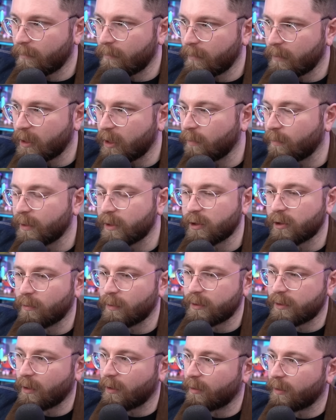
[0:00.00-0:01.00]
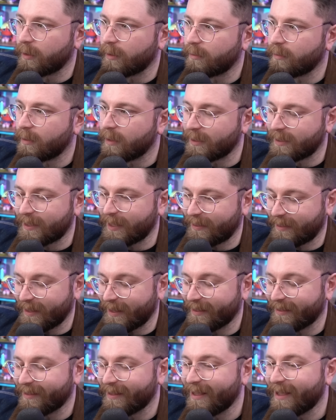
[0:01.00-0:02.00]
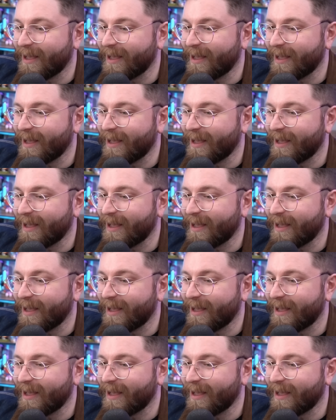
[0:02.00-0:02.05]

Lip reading: humans are retarded is the thing.